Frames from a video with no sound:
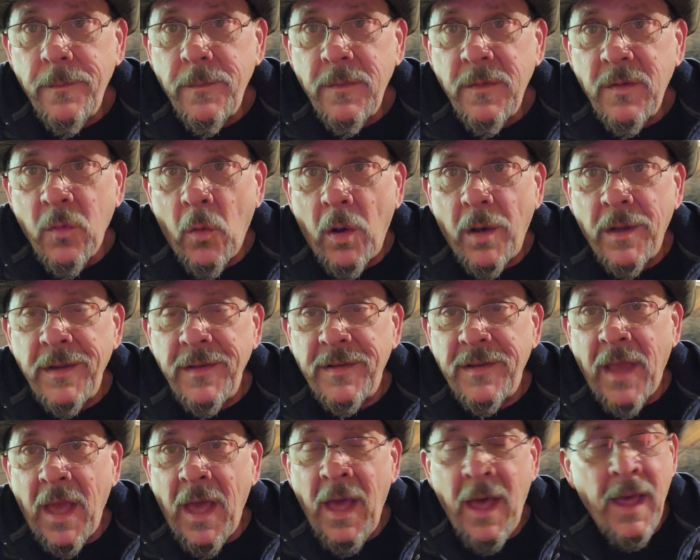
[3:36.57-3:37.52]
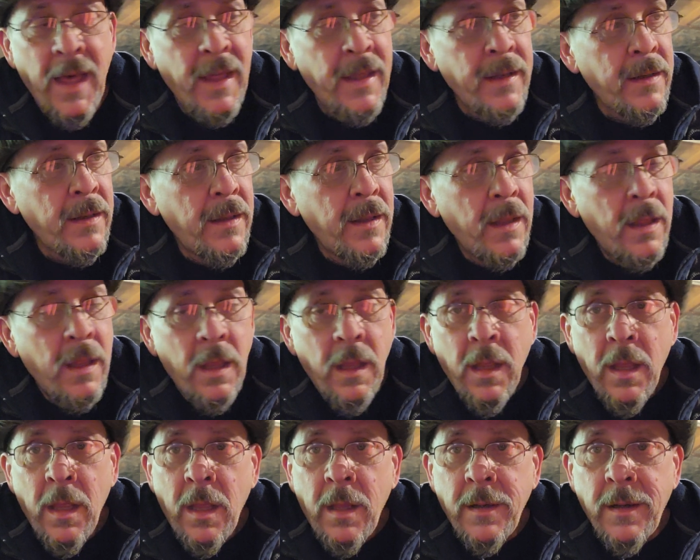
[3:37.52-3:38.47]
Is what he's got.
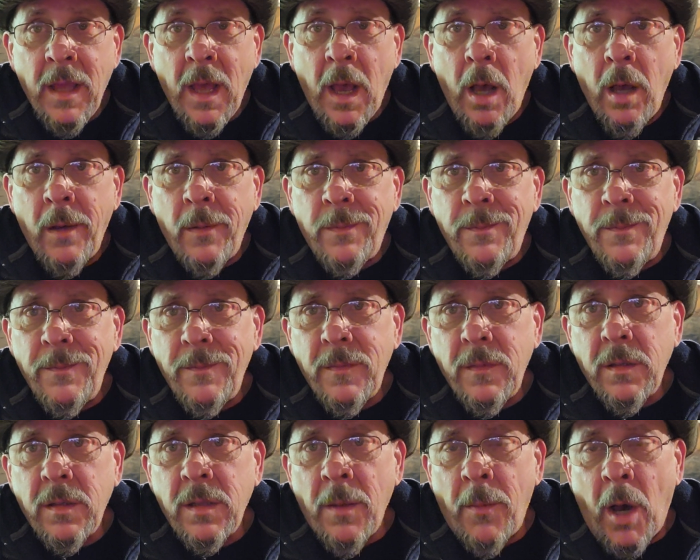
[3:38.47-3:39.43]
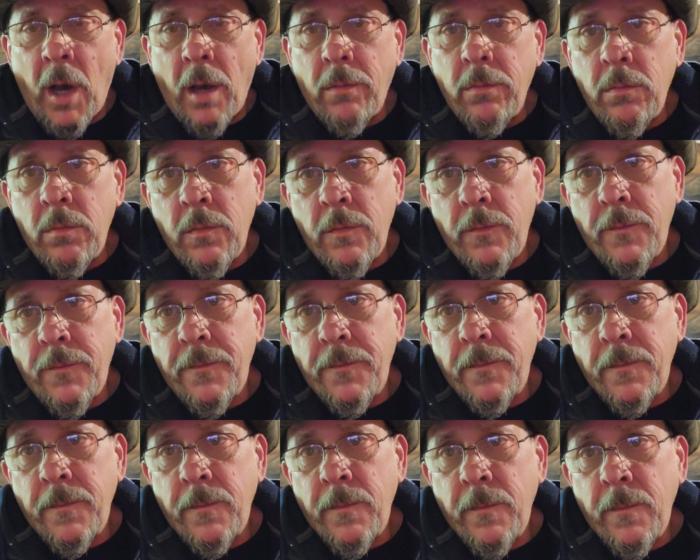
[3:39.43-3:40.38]
Now, come on.
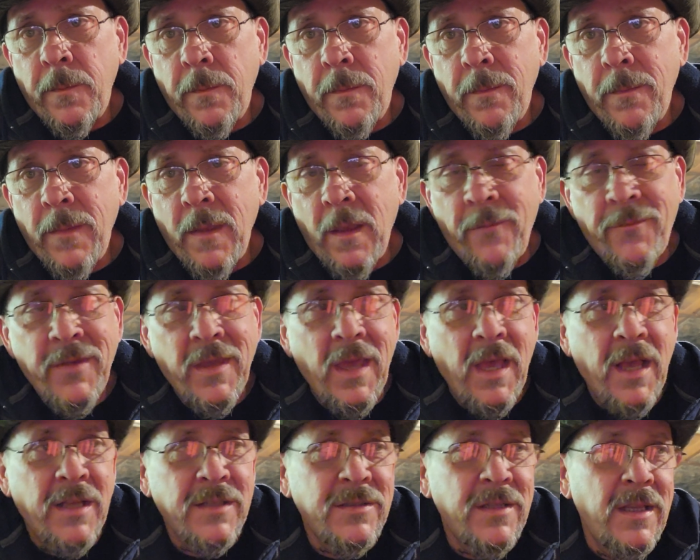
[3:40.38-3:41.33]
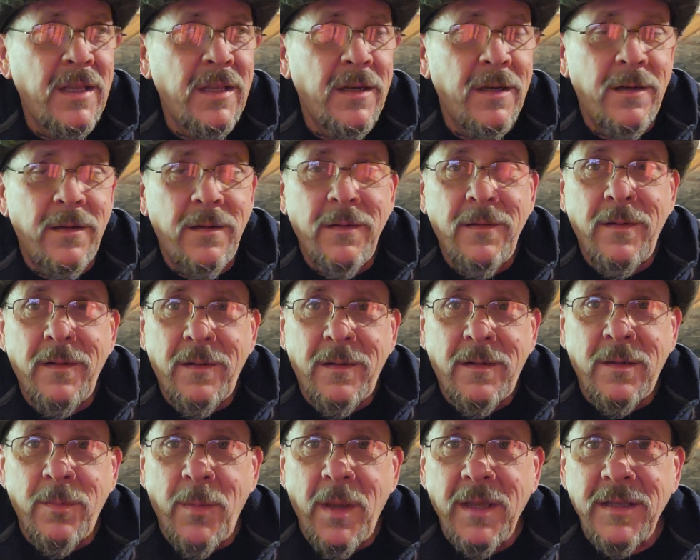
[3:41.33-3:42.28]
If you guys needed
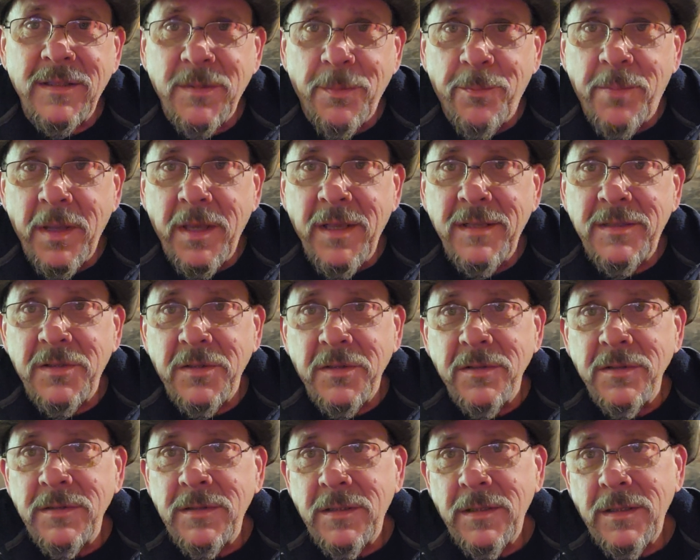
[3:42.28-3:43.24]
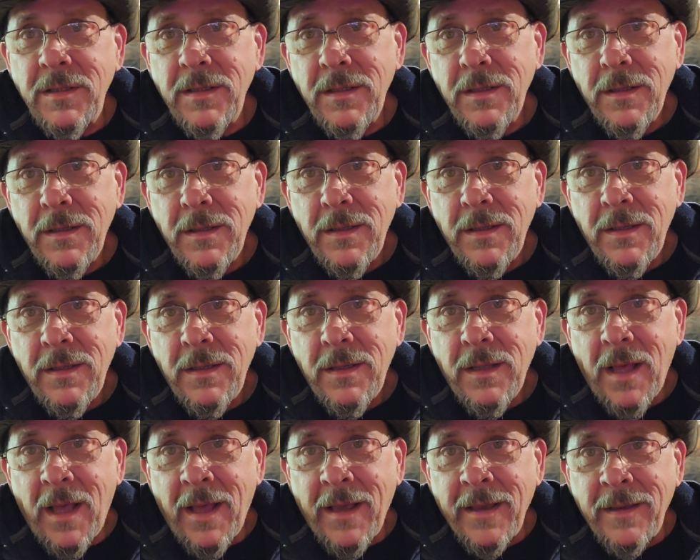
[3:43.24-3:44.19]
to make some pictures,
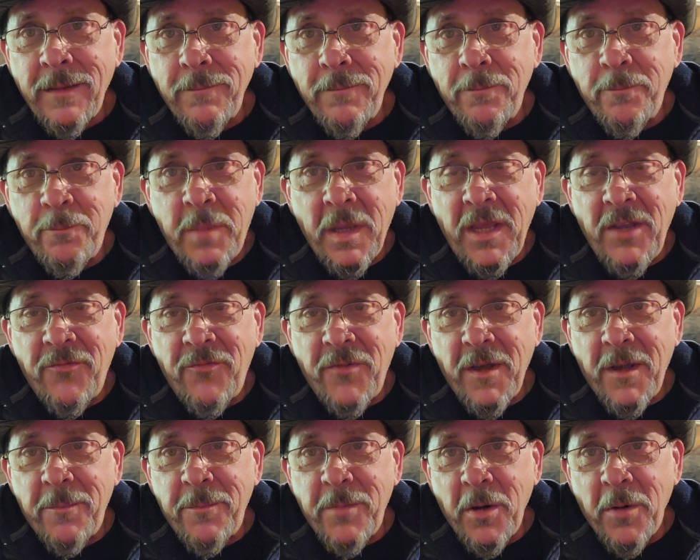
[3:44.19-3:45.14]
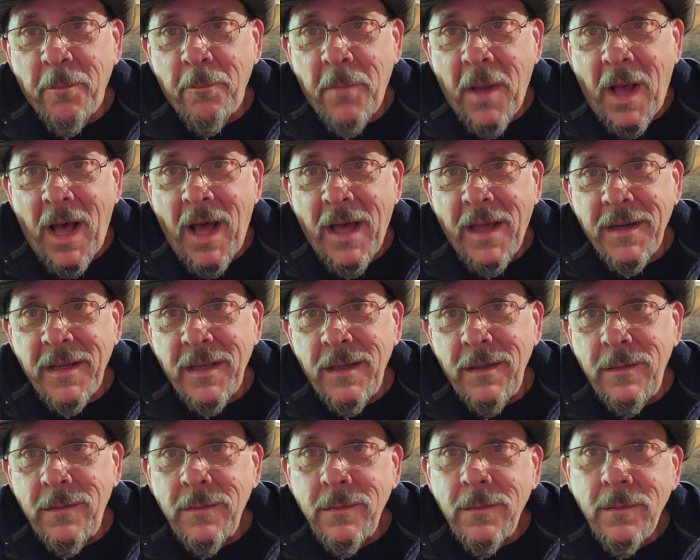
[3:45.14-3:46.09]
I can beef up your
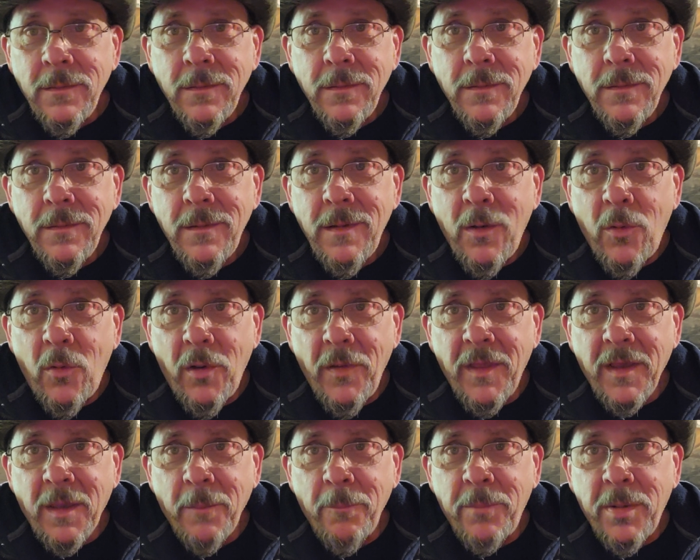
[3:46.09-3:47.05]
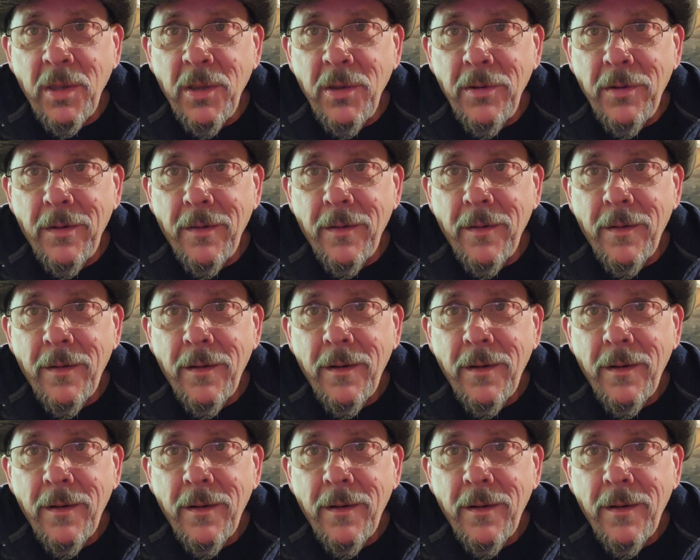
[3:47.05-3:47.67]
body with a computer.